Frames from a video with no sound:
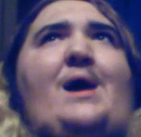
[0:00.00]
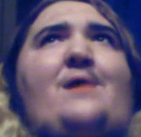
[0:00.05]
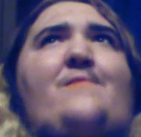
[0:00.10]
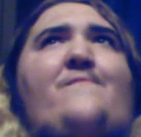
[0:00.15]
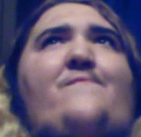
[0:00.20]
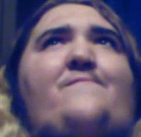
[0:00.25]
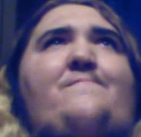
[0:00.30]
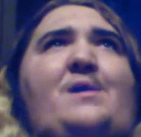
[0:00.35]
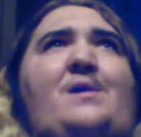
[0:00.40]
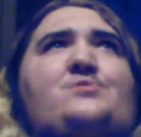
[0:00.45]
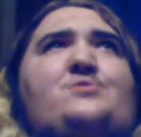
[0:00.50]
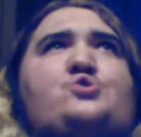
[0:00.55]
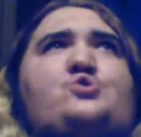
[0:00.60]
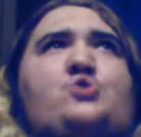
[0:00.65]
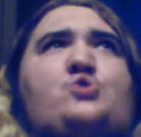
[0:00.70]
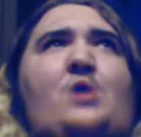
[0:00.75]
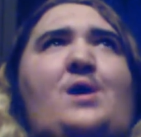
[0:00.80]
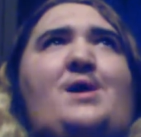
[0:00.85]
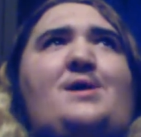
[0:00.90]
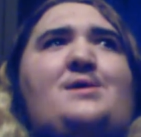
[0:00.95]
been
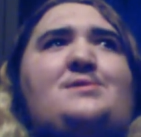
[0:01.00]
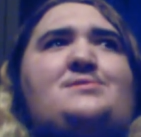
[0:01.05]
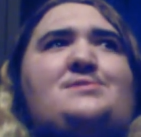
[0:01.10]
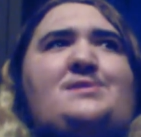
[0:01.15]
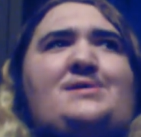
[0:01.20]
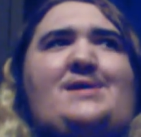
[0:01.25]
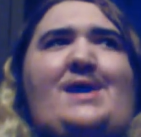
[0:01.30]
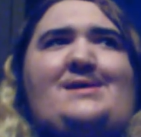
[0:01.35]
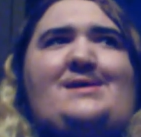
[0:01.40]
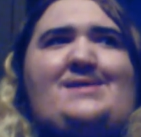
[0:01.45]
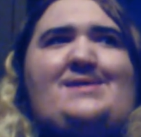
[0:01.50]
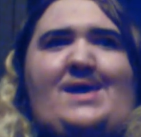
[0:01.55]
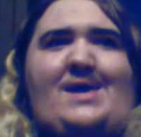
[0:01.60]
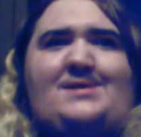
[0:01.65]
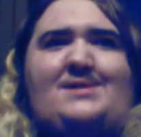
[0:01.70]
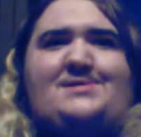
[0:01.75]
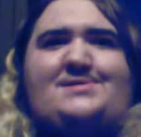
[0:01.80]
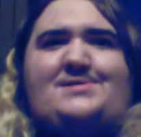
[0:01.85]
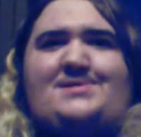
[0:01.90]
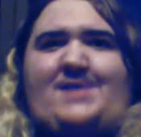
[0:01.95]
trying to get gigs
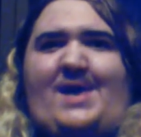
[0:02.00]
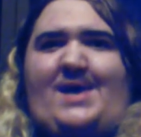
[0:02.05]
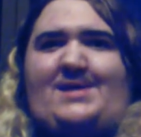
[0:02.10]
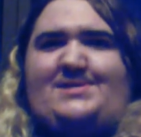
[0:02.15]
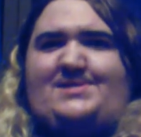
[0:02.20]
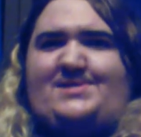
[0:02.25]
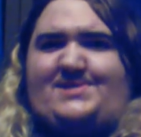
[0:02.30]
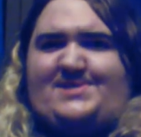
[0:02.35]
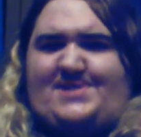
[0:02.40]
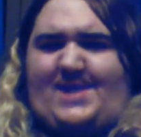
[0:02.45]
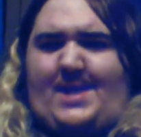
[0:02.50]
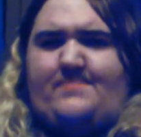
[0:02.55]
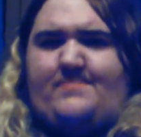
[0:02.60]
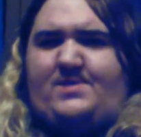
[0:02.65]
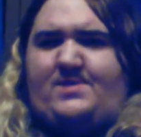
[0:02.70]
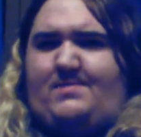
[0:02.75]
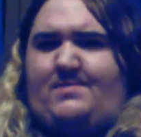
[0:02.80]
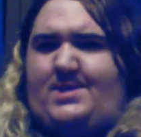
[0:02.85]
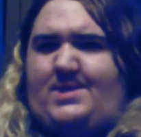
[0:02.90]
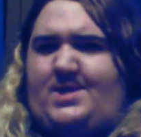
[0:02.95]
as a stand-up
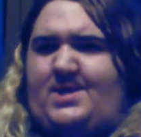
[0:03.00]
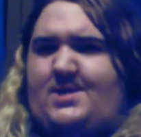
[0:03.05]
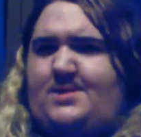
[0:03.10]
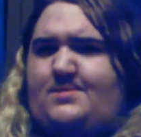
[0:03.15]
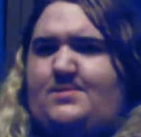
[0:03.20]
comedian.